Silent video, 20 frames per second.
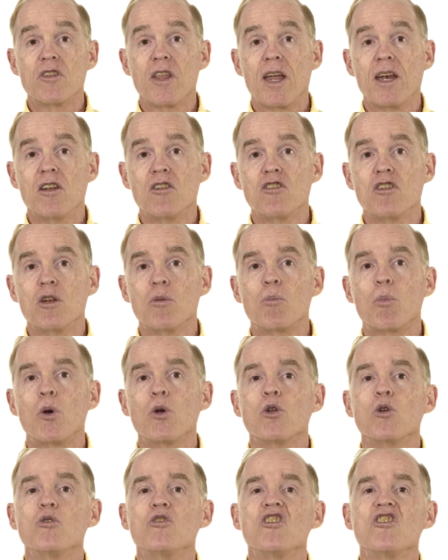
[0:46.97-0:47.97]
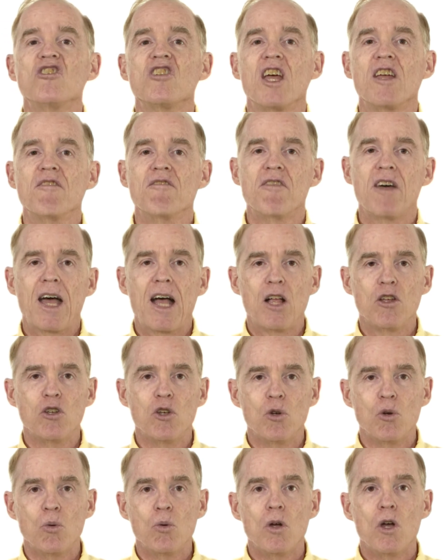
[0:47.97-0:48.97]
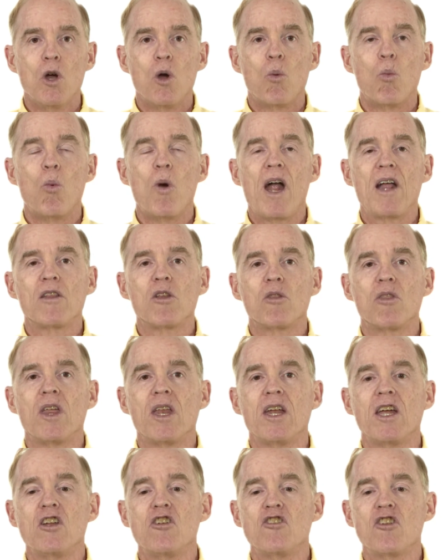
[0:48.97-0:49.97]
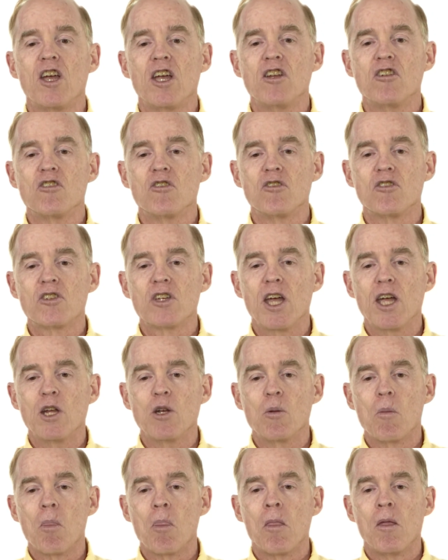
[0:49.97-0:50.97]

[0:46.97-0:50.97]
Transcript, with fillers: That is, it produces a value rather than a change of state.